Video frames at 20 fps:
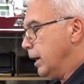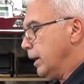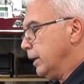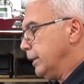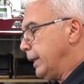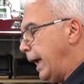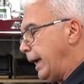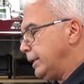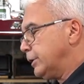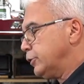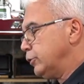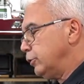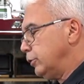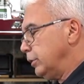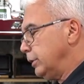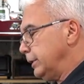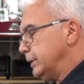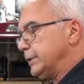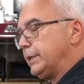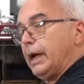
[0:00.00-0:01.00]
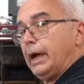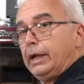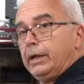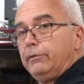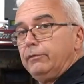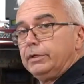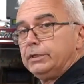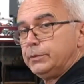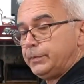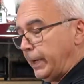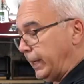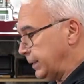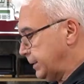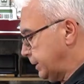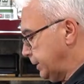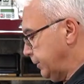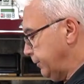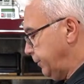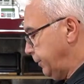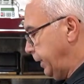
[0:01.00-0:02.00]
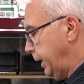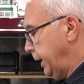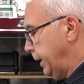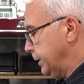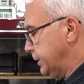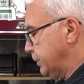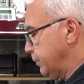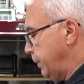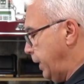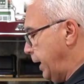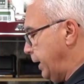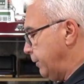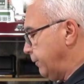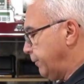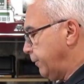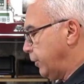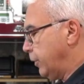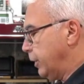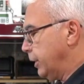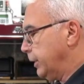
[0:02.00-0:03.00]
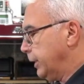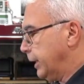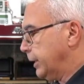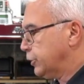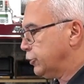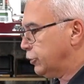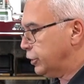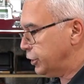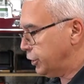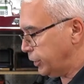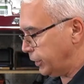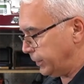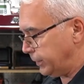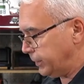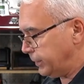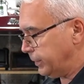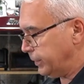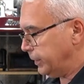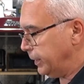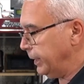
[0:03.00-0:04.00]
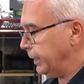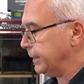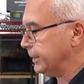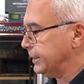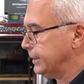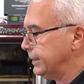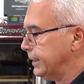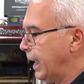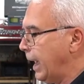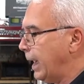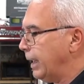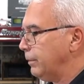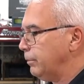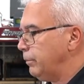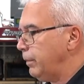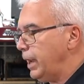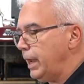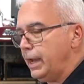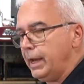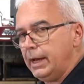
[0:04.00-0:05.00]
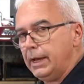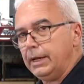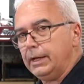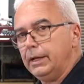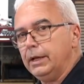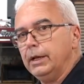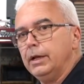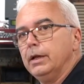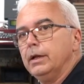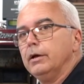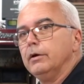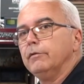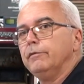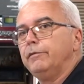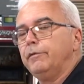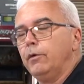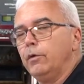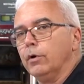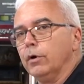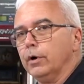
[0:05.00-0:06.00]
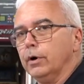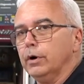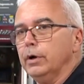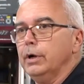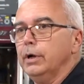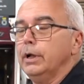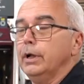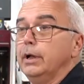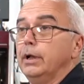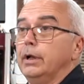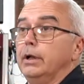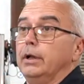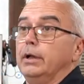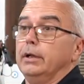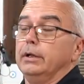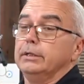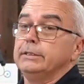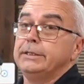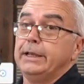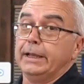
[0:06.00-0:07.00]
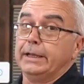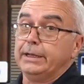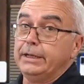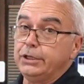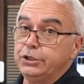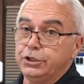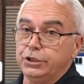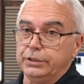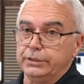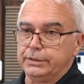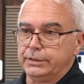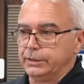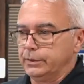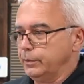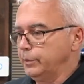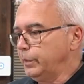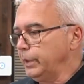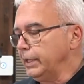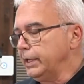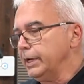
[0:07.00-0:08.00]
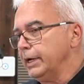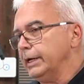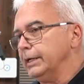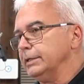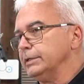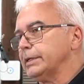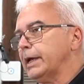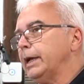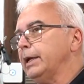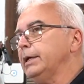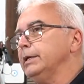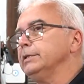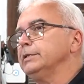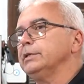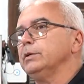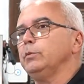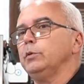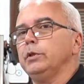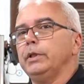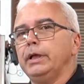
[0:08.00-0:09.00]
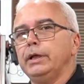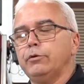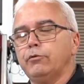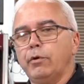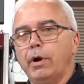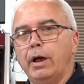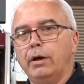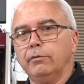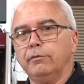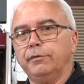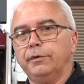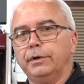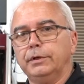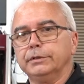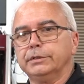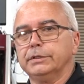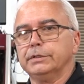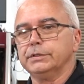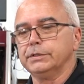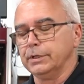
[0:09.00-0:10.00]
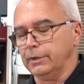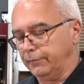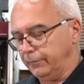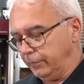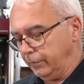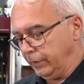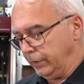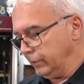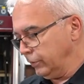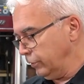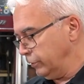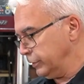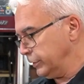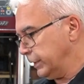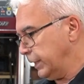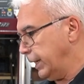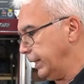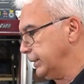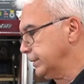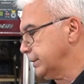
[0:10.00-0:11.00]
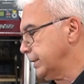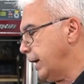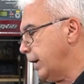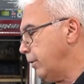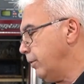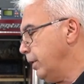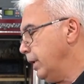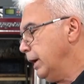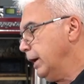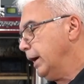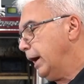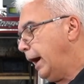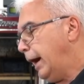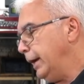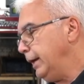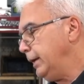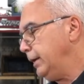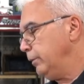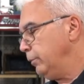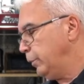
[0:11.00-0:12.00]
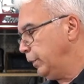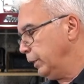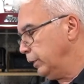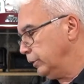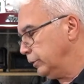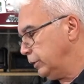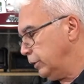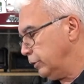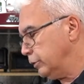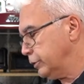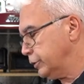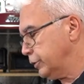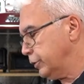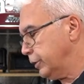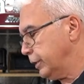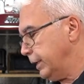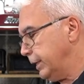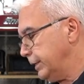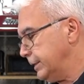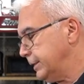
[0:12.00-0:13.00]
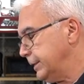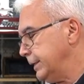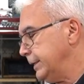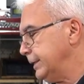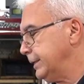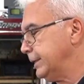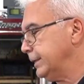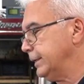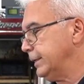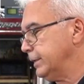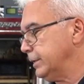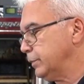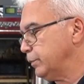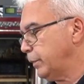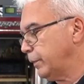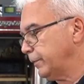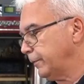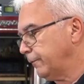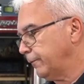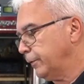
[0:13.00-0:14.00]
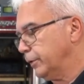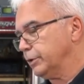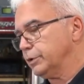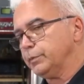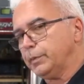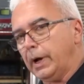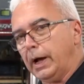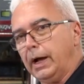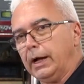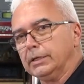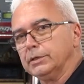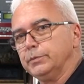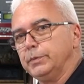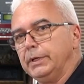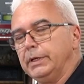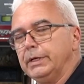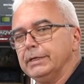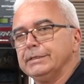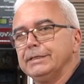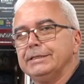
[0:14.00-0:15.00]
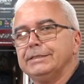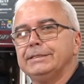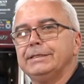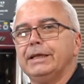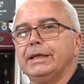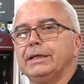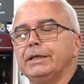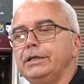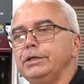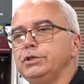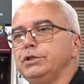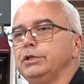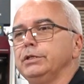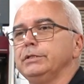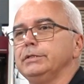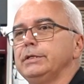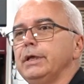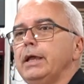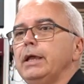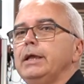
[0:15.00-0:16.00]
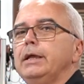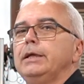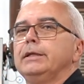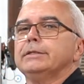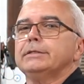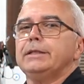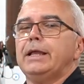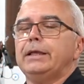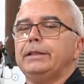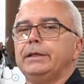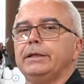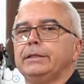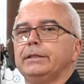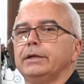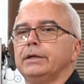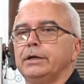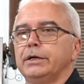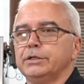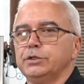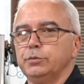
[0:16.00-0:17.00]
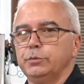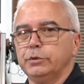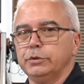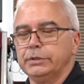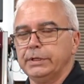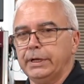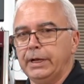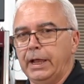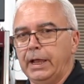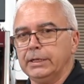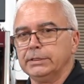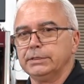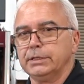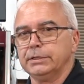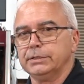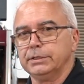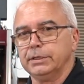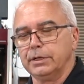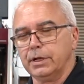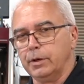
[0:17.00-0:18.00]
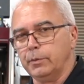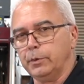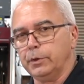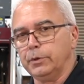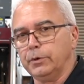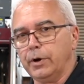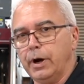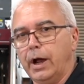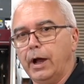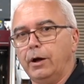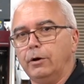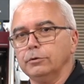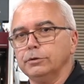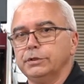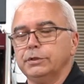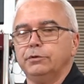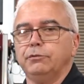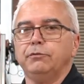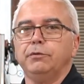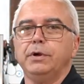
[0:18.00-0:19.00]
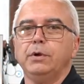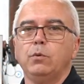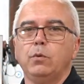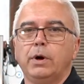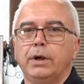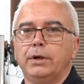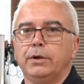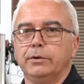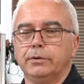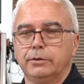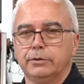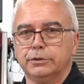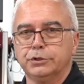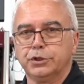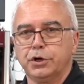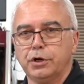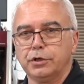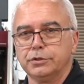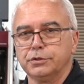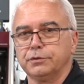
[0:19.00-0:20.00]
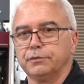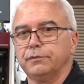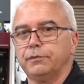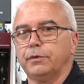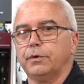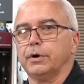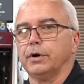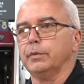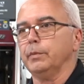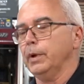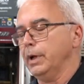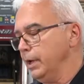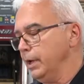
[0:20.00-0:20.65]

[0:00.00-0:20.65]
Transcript: That tool is kind of expensive and it's made for electricians. It's not made for technicians because I can simulate ground faults and stuff along those lines. Now, I didn't build those circuits into this first box because as technicians, it's not like the customer is going to ask us to come to their house and rewire their charger for them.